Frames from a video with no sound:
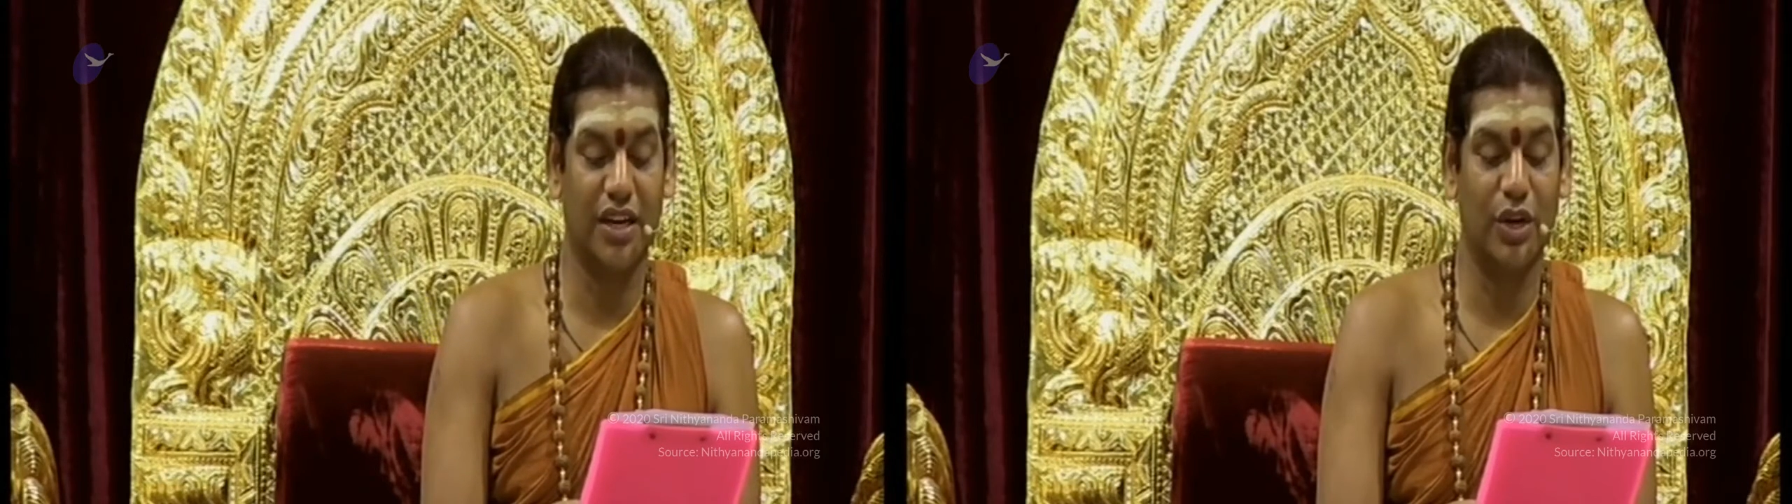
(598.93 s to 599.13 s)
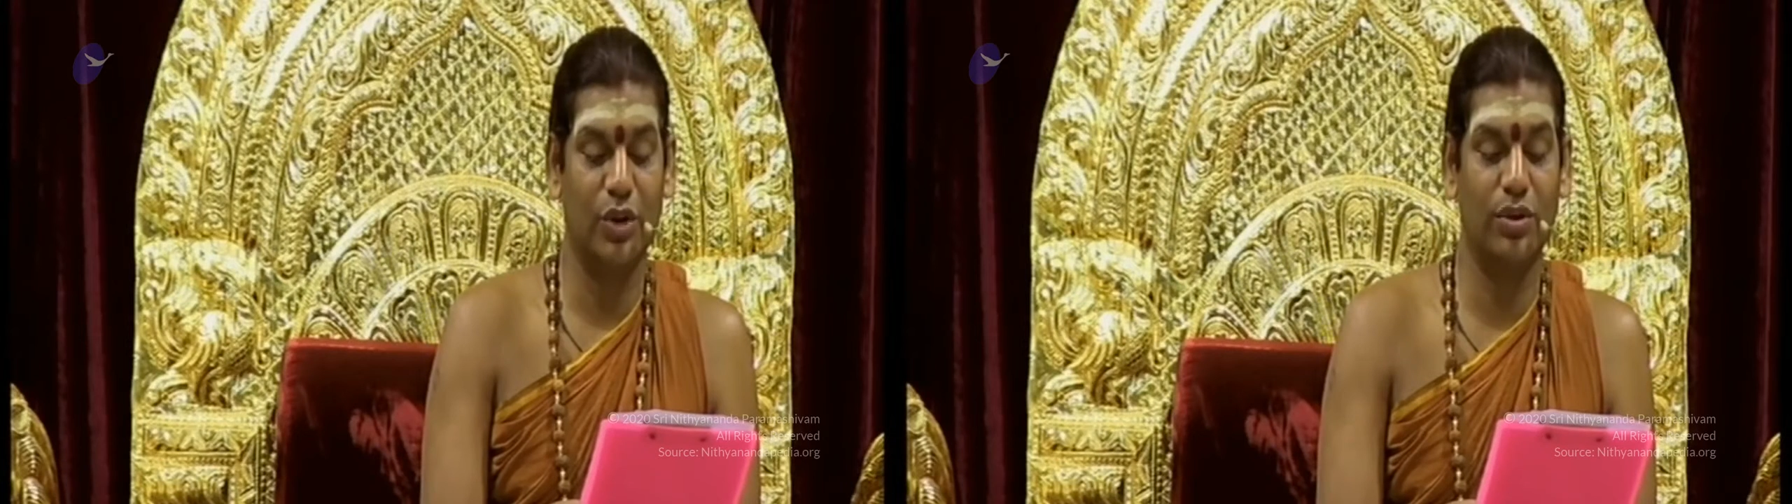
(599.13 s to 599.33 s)

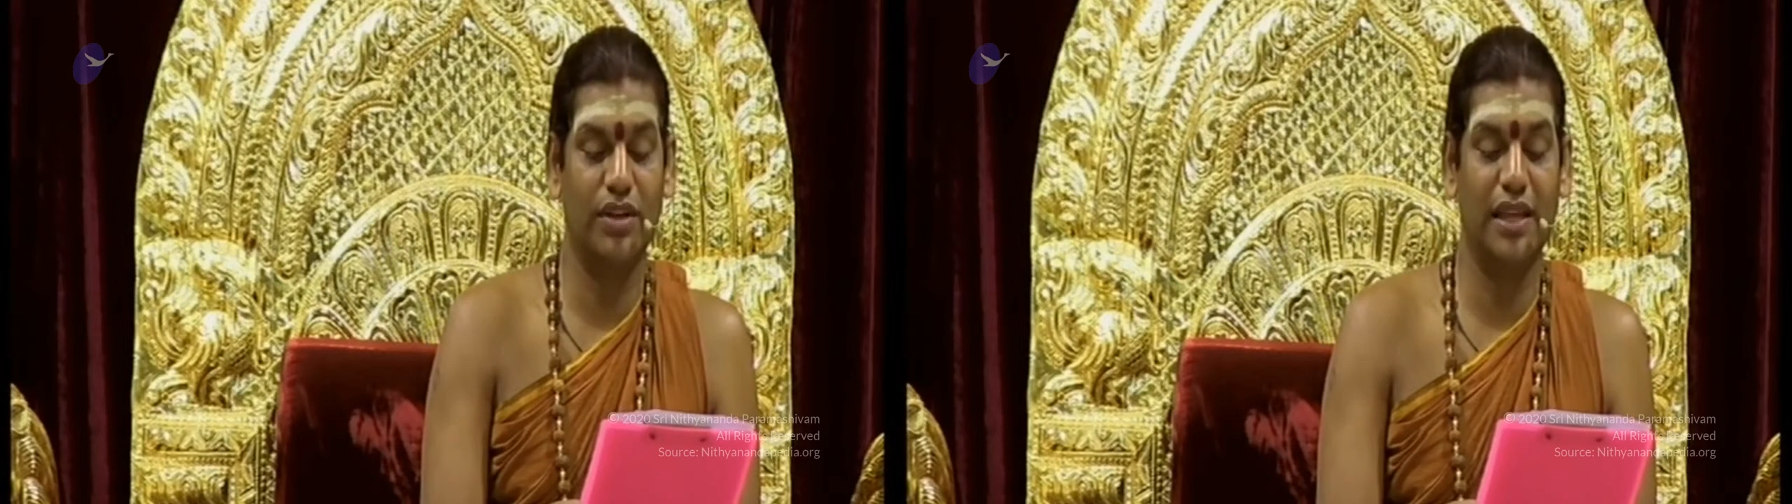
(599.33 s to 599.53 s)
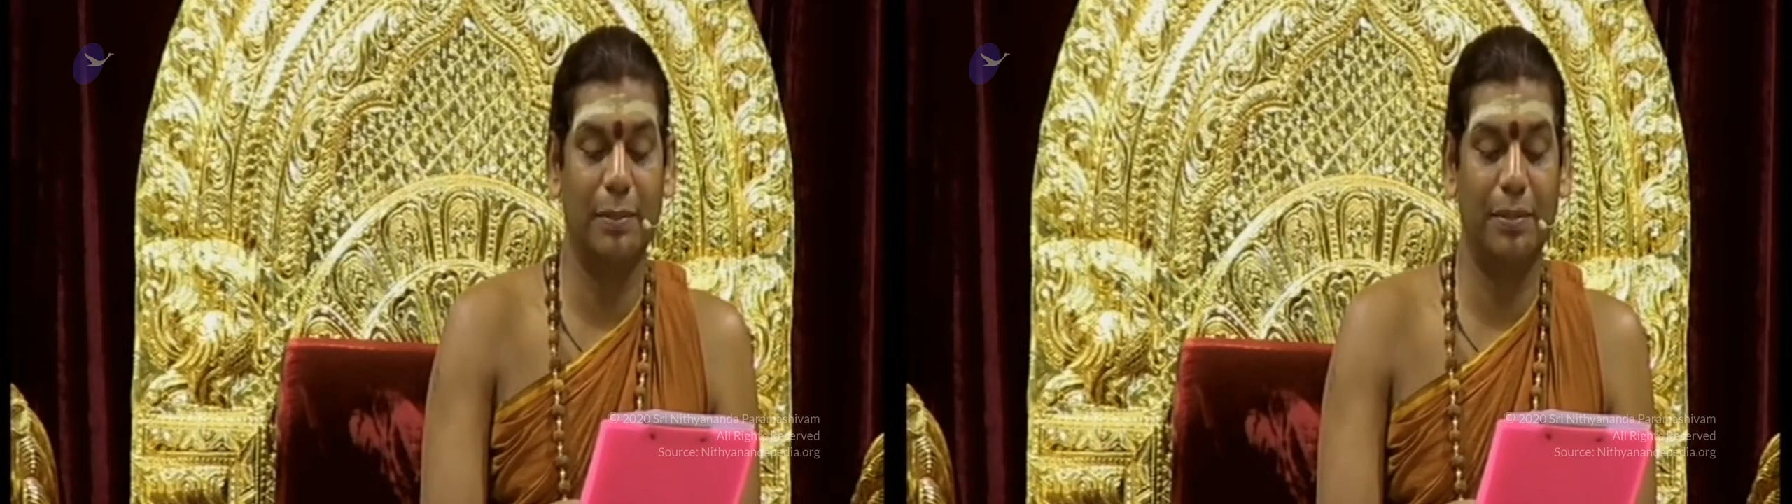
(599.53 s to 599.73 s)
look
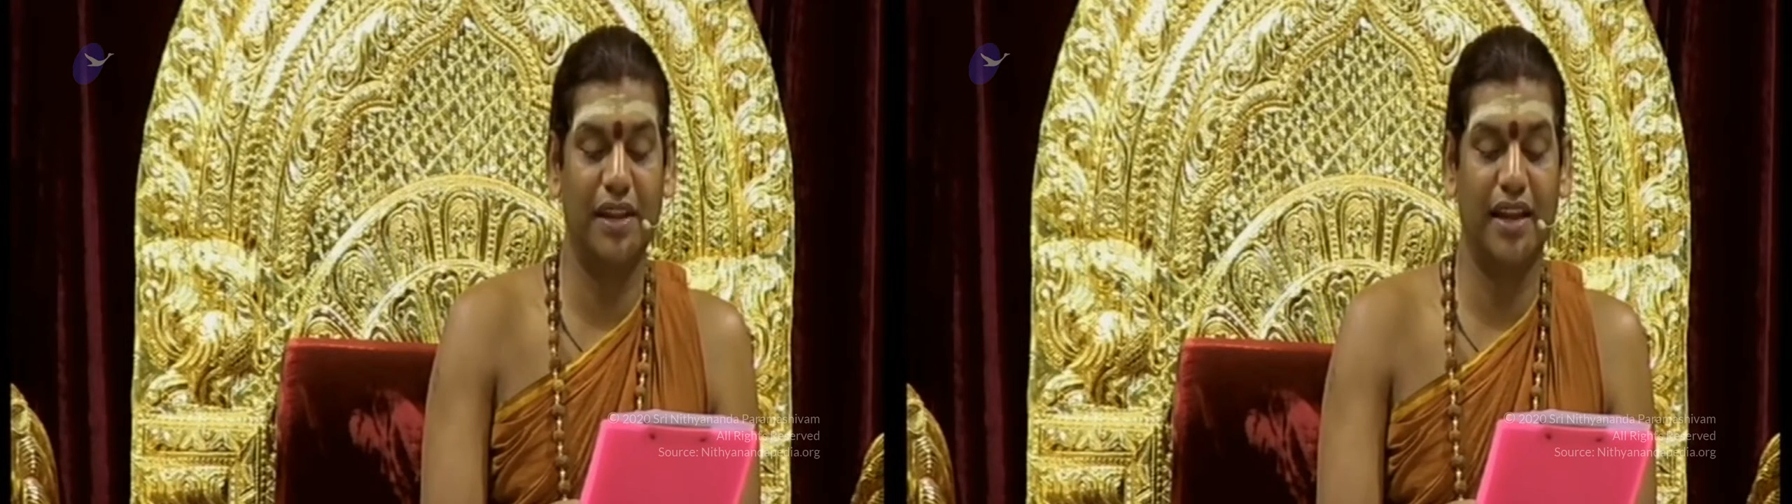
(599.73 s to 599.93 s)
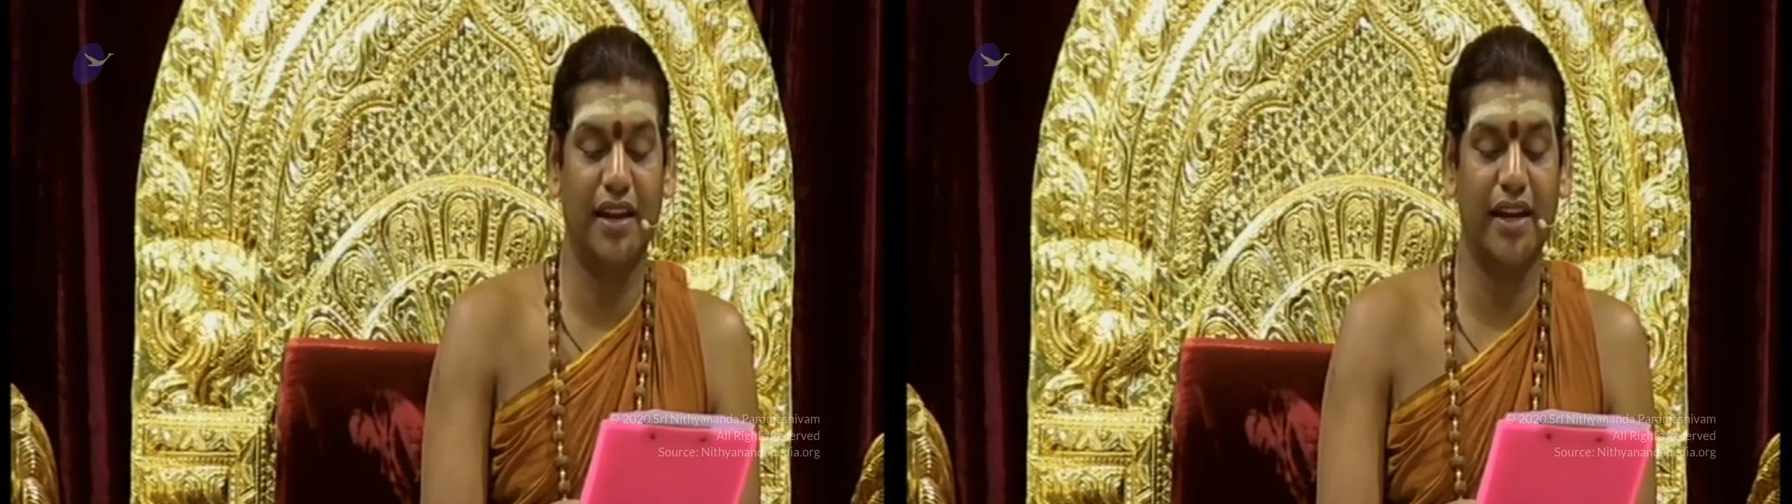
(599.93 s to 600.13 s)
deeply
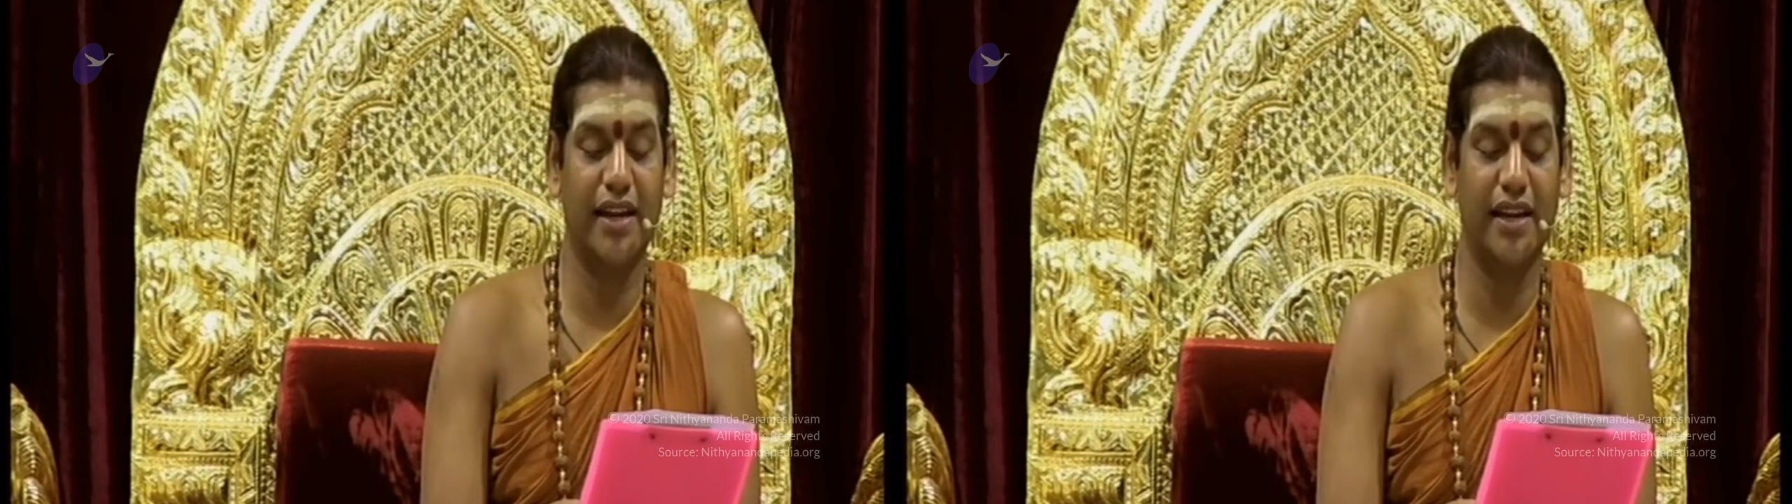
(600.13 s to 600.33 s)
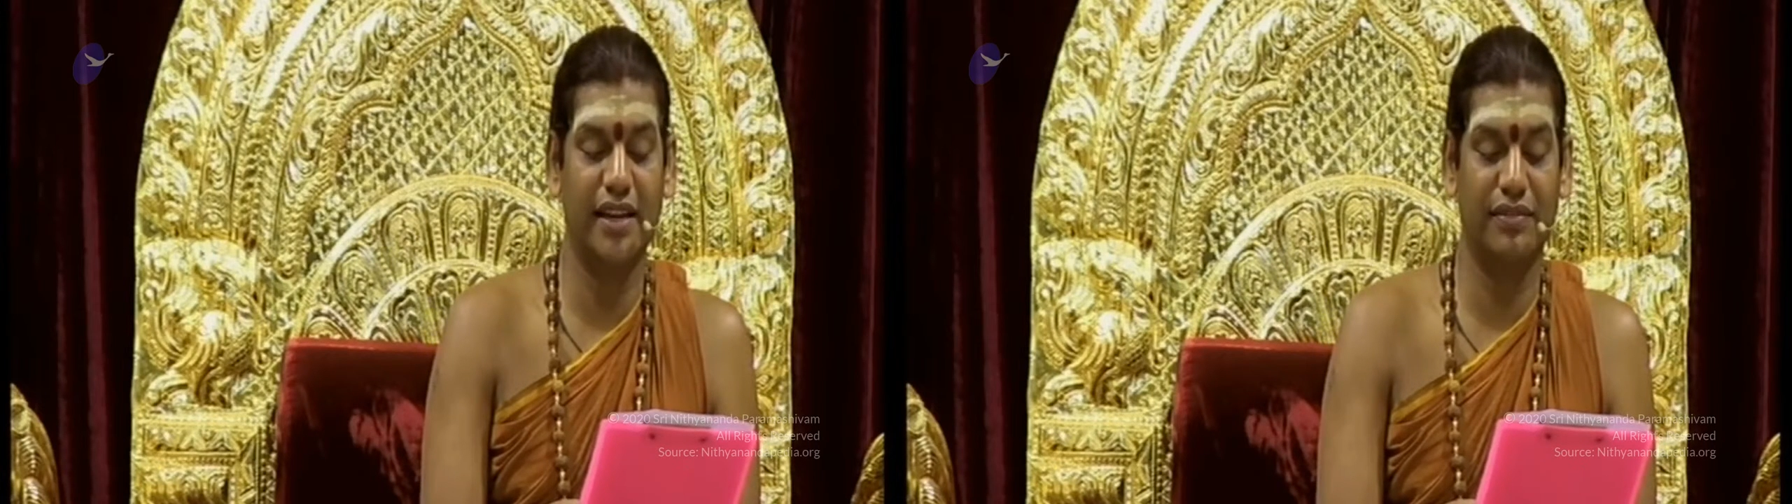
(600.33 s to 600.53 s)
and
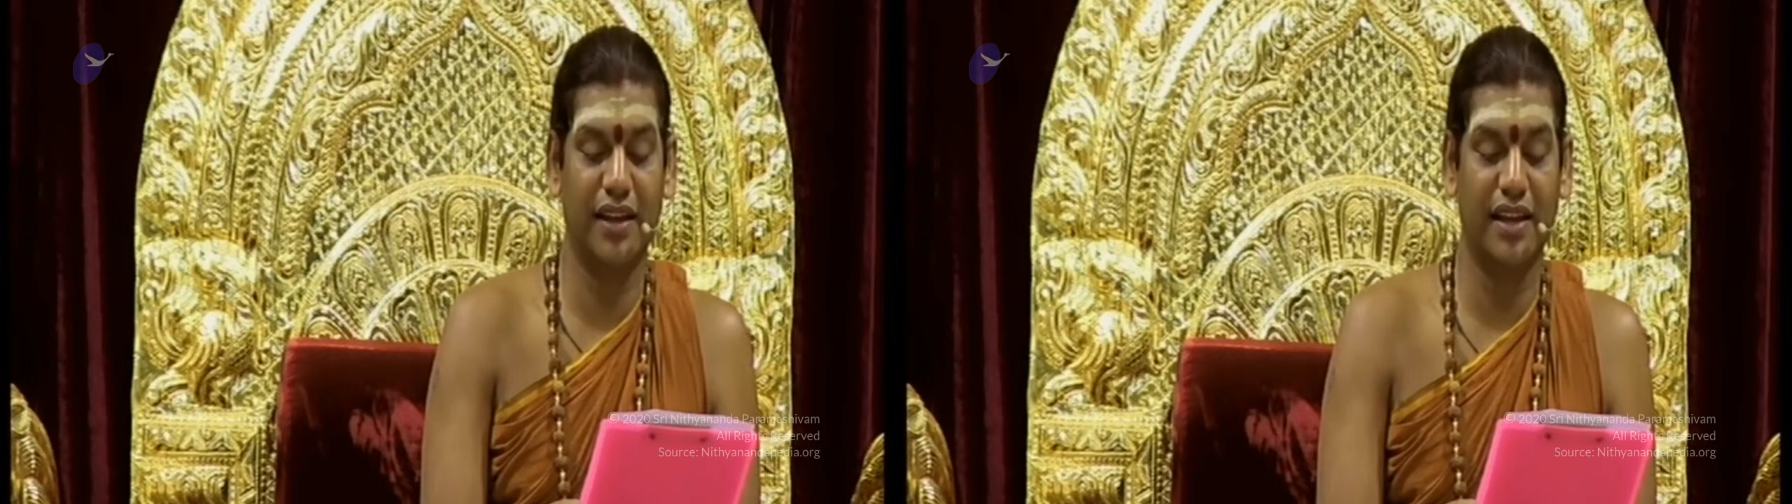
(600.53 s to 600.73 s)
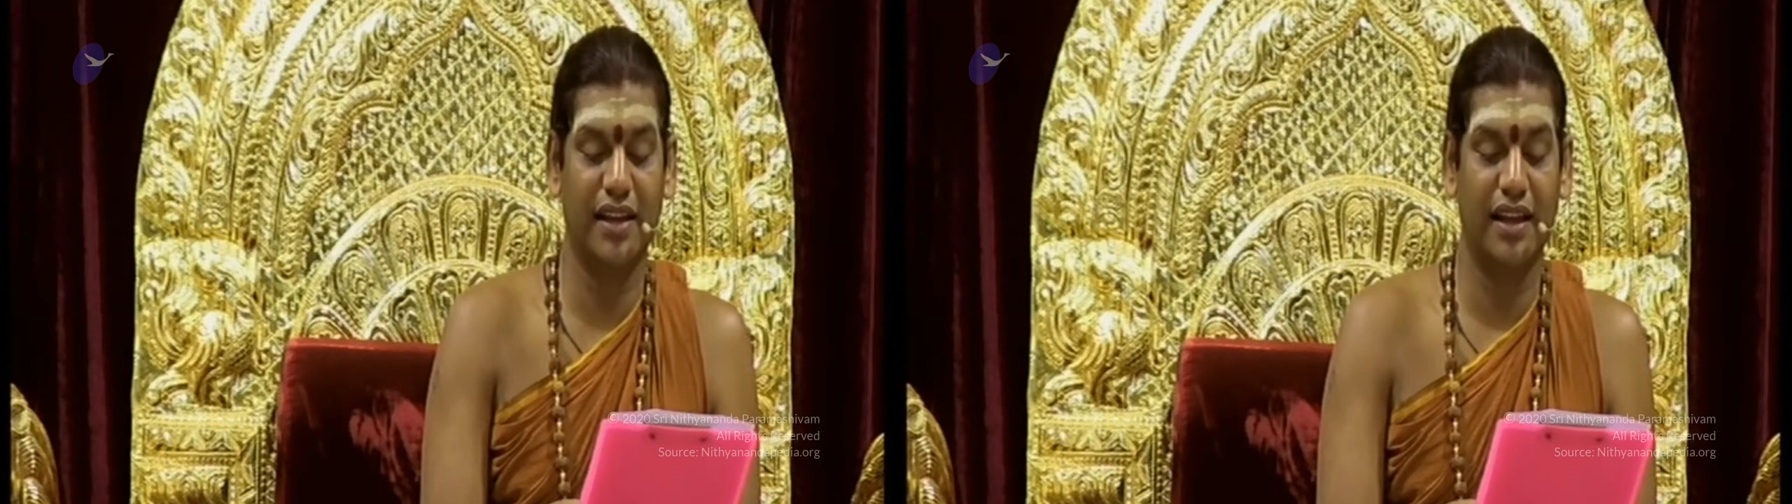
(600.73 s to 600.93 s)
identify